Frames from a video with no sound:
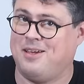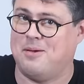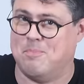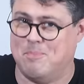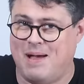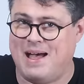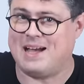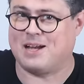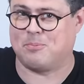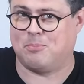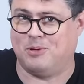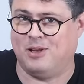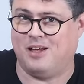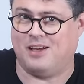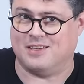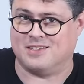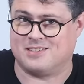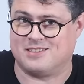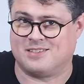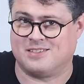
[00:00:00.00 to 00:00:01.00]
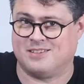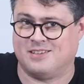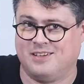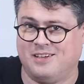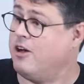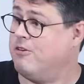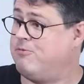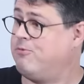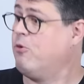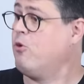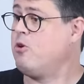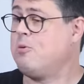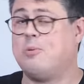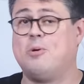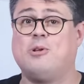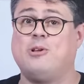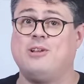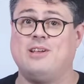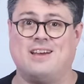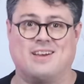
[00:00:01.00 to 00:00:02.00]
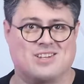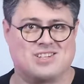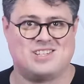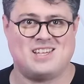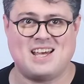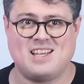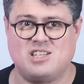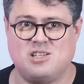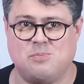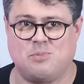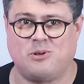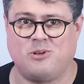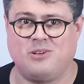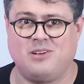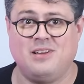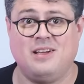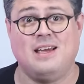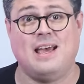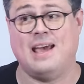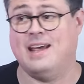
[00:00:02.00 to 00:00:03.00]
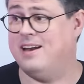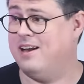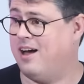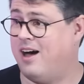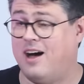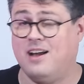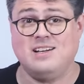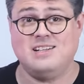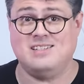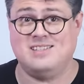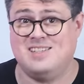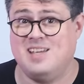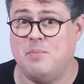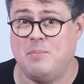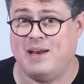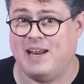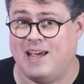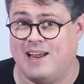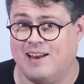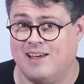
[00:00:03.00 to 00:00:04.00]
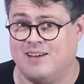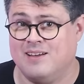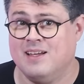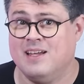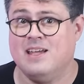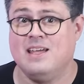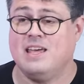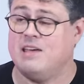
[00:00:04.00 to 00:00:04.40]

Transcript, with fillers: Mac Plus. Affordable, accessible, and unintimidating,